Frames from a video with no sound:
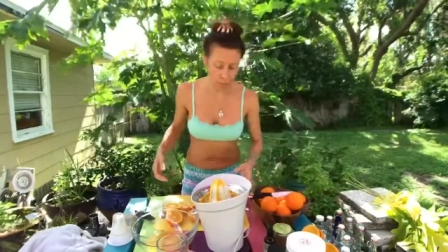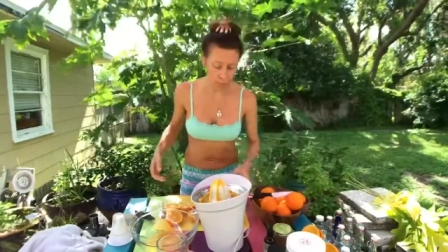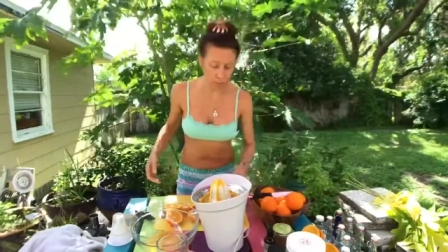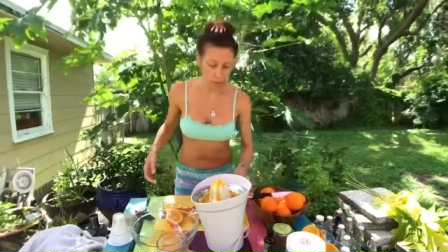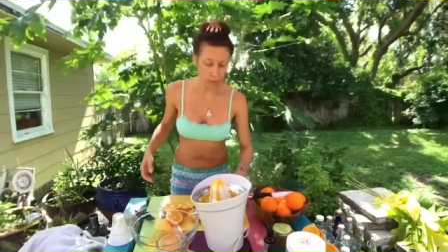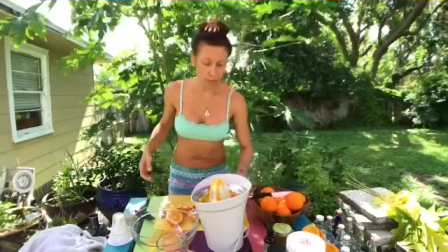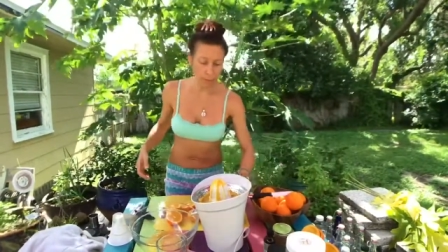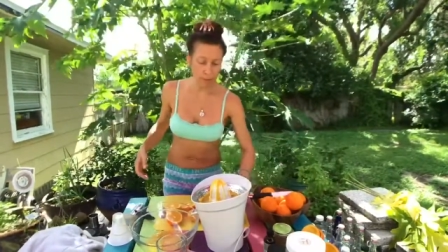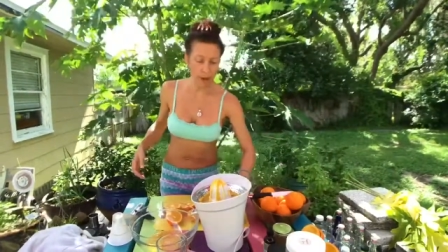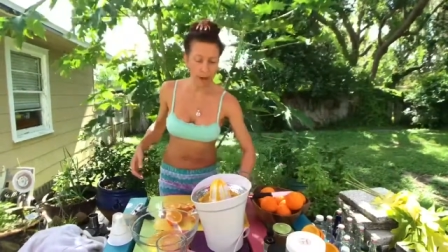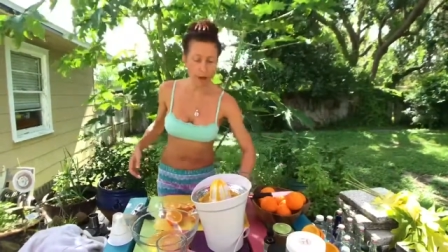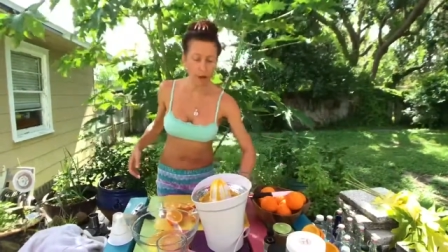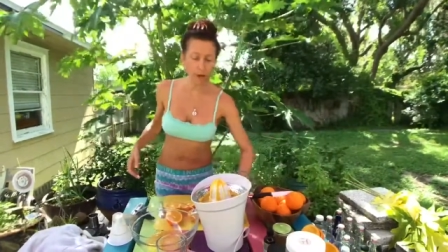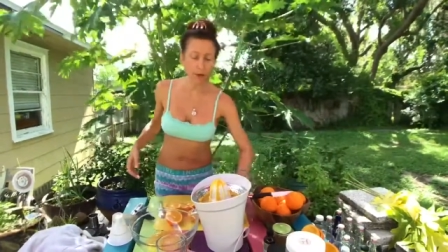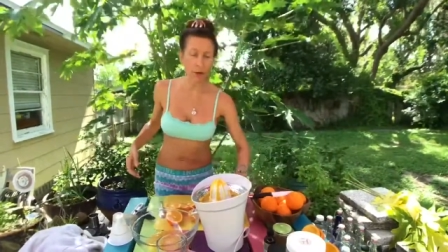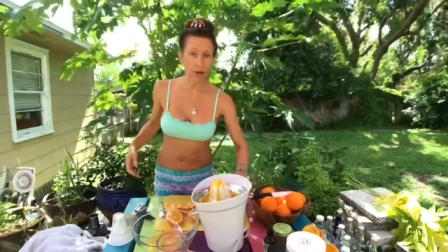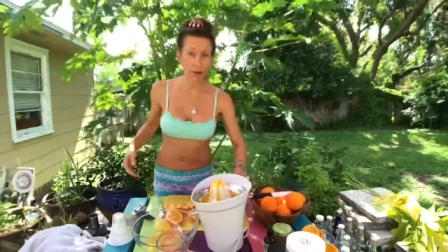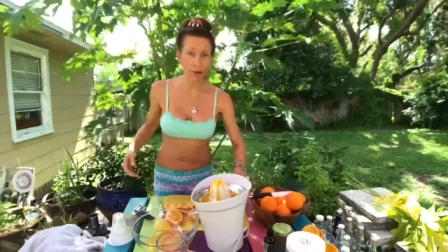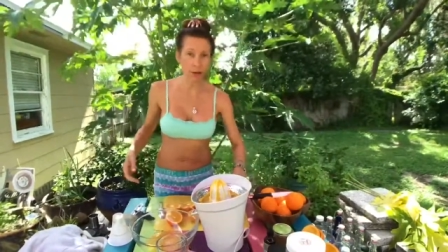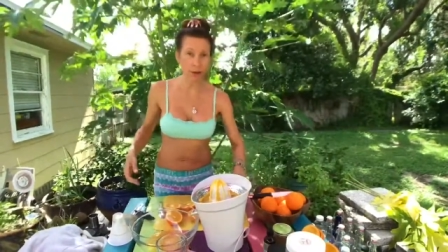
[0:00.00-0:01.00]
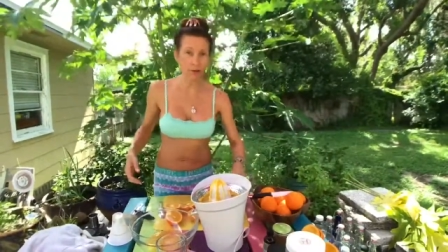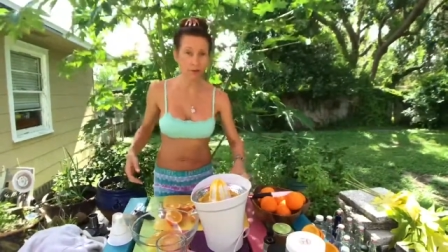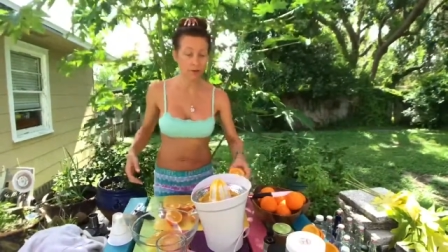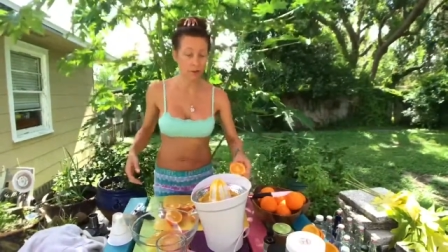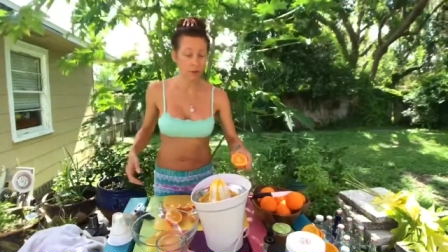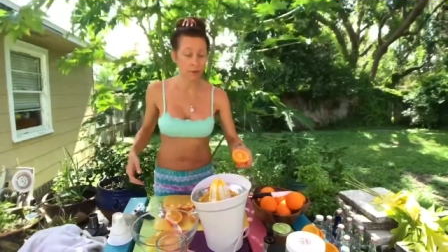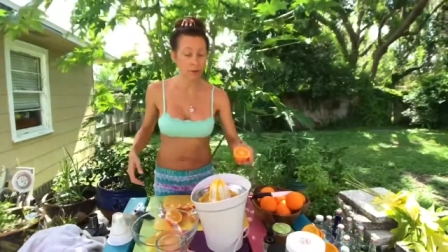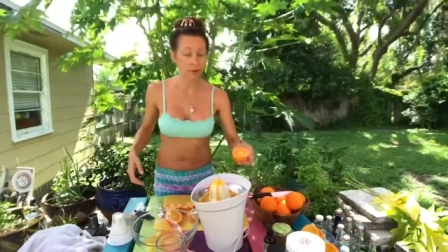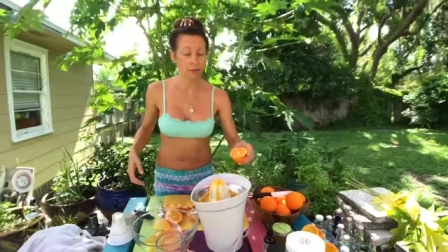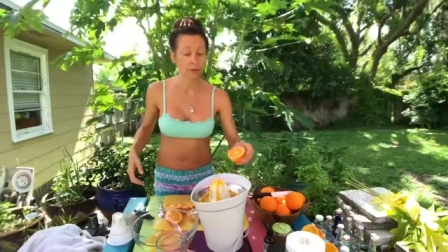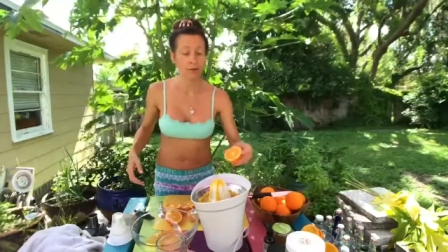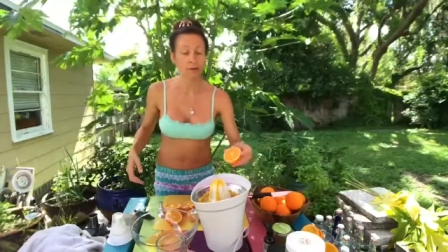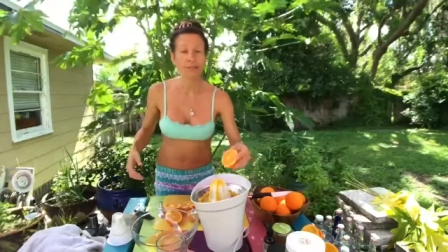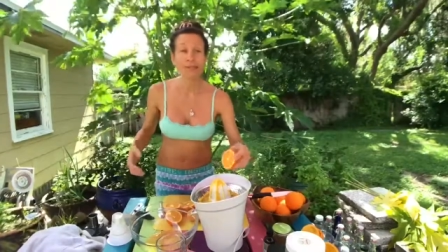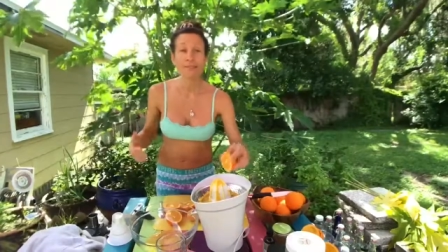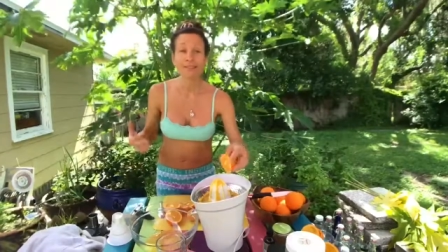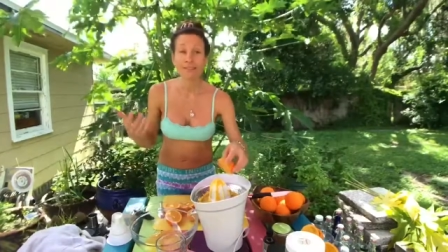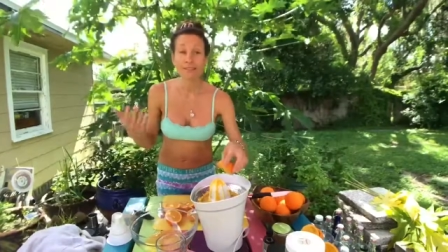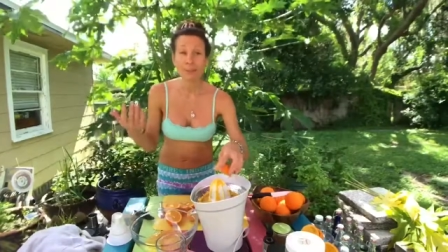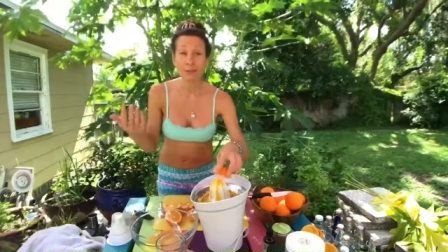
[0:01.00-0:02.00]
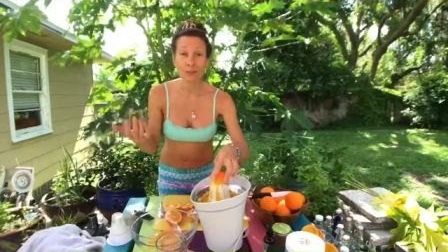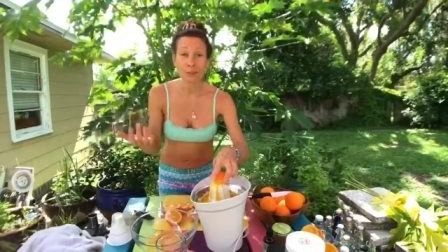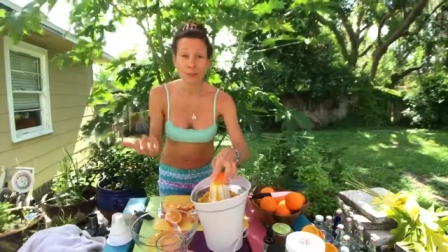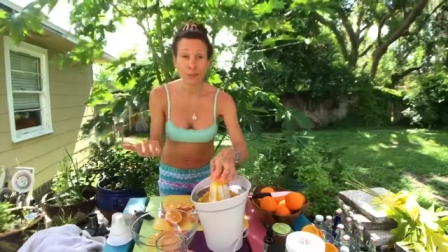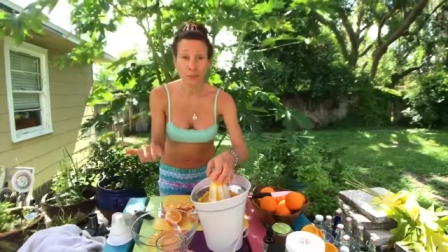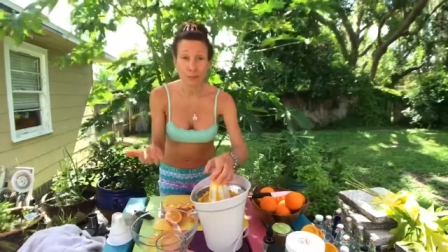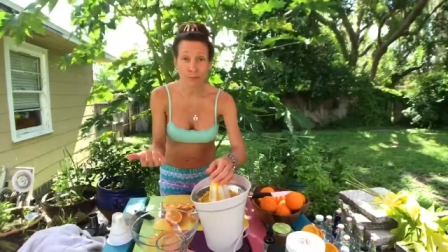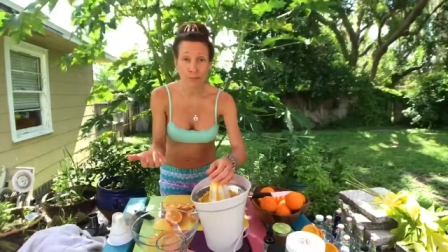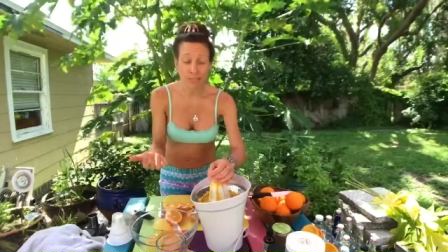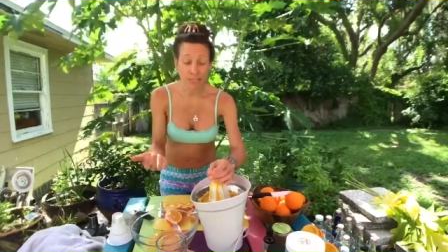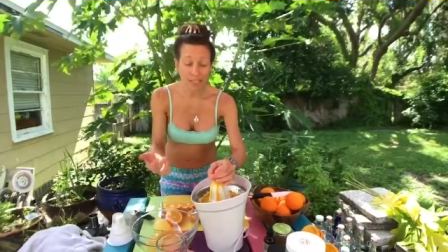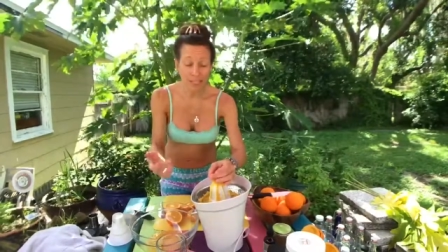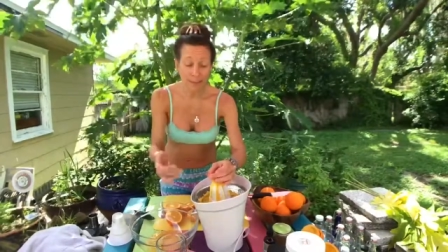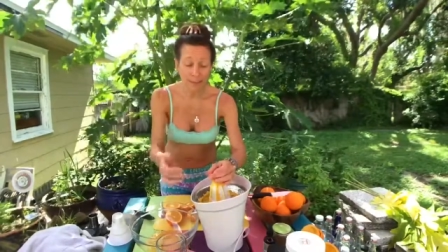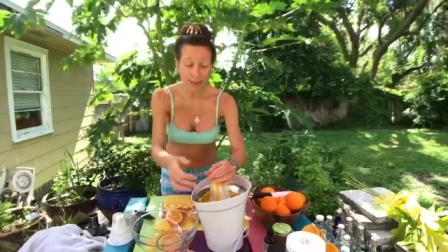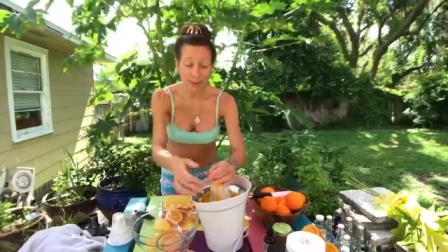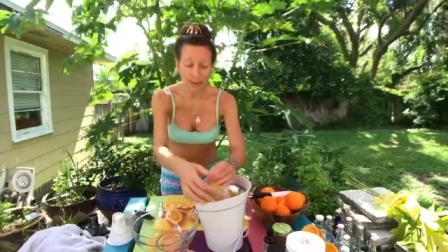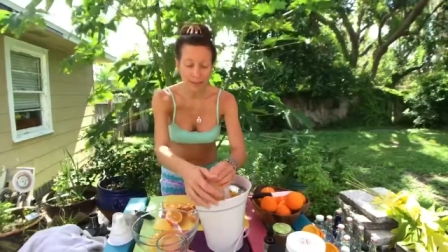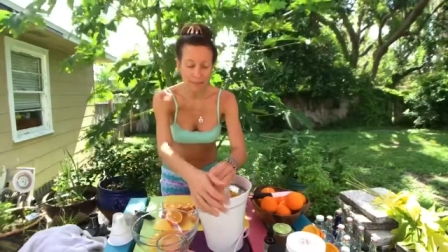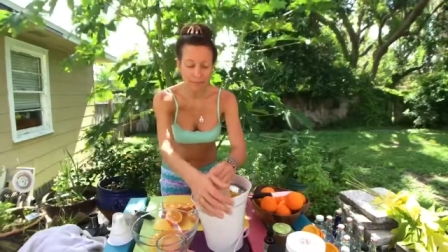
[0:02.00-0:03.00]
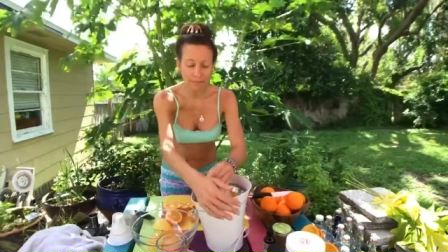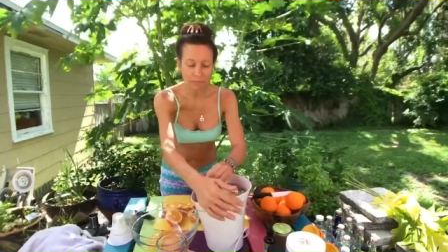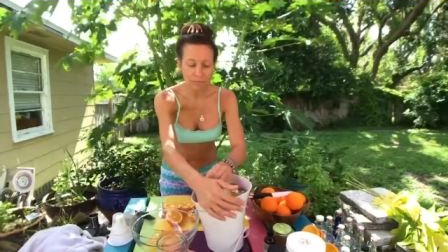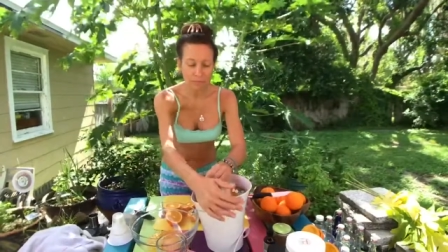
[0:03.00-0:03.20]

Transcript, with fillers: with the power of the social media, right?